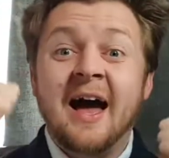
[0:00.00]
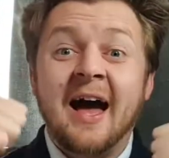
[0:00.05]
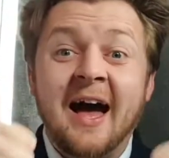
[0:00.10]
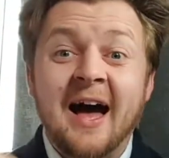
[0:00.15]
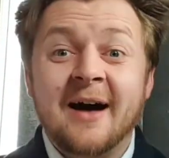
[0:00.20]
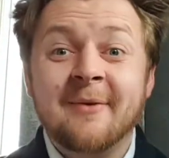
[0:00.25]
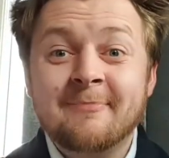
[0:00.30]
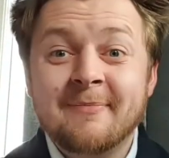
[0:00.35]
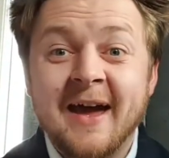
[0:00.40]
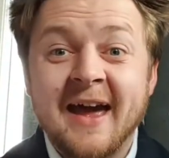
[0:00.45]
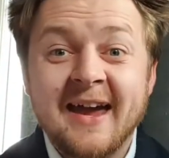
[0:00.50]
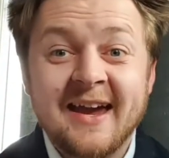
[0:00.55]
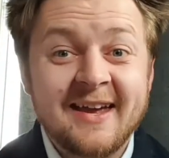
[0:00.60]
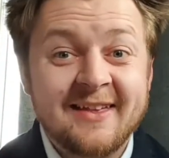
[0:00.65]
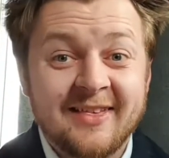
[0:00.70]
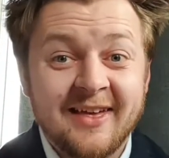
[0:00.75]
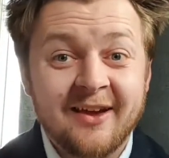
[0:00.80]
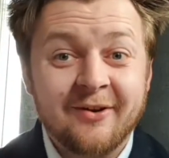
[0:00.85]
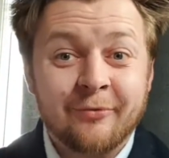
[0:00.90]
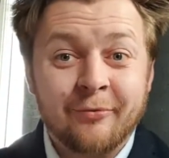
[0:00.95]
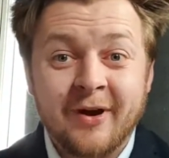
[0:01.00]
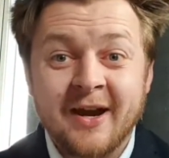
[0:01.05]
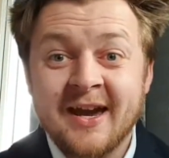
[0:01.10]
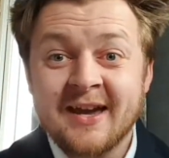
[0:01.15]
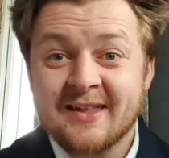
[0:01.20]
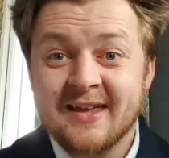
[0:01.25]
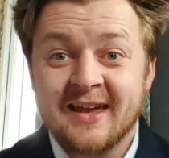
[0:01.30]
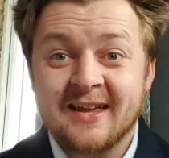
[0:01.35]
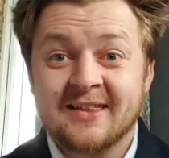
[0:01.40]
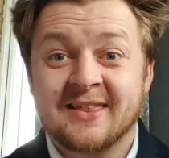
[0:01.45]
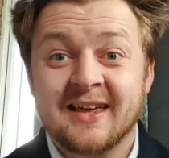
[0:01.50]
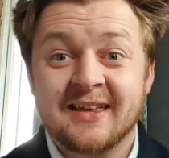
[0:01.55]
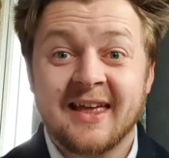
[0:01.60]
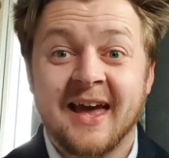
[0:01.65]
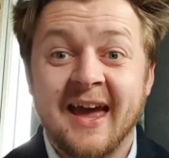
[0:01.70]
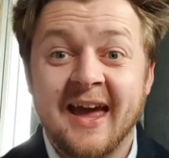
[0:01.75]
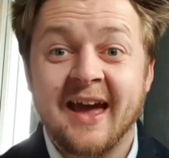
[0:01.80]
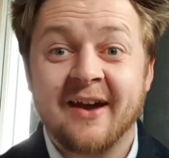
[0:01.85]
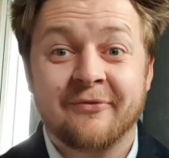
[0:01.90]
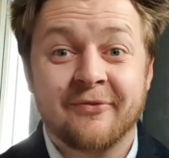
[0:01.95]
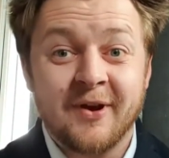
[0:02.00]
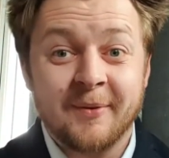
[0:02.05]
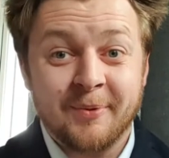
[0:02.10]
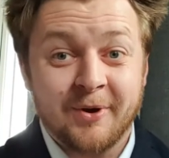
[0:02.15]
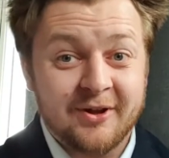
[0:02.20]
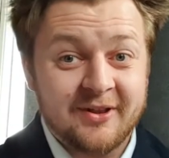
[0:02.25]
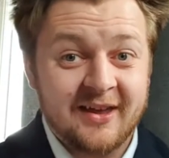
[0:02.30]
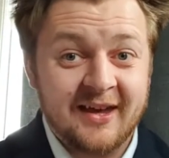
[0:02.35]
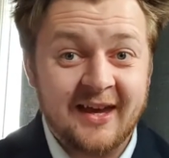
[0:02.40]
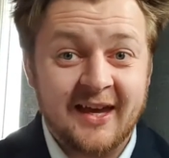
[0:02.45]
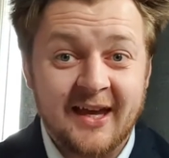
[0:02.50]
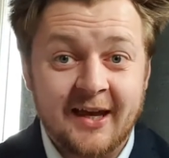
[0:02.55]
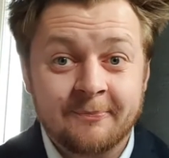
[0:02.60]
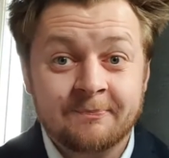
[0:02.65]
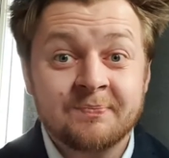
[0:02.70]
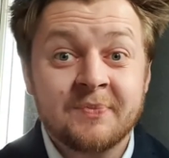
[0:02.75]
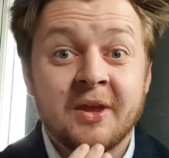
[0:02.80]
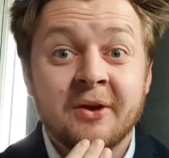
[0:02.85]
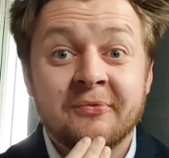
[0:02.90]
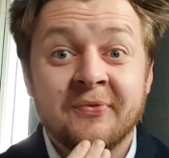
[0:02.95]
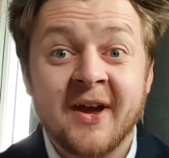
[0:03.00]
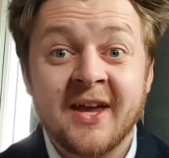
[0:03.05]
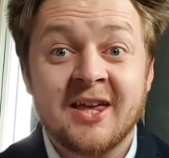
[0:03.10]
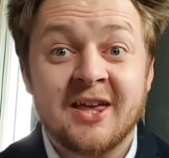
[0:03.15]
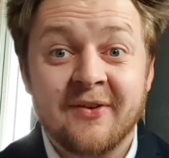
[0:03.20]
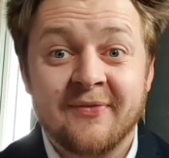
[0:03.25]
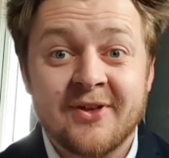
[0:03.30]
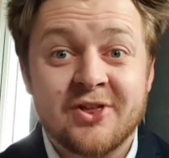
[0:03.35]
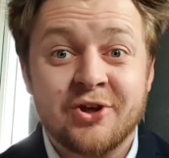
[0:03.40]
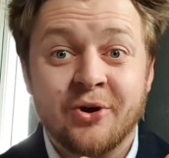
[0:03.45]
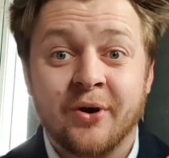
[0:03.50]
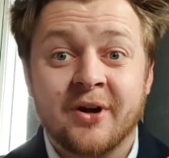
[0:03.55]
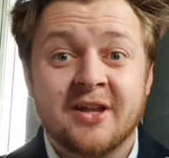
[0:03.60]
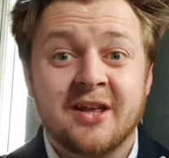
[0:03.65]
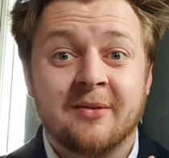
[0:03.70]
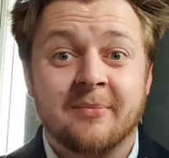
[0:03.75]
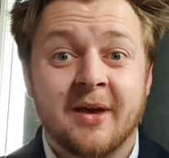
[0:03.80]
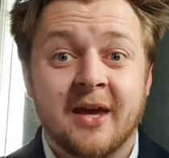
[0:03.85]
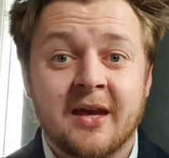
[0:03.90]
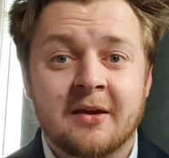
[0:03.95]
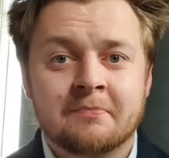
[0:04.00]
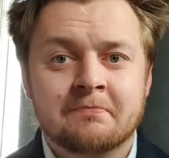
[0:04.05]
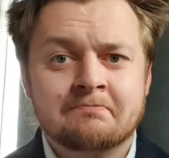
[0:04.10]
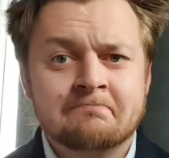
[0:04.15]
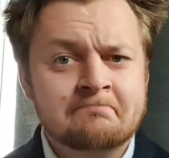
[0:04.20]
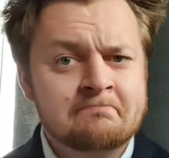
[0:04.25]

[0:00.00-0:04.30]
Amazing reading today, everybody. Thank you for joining me.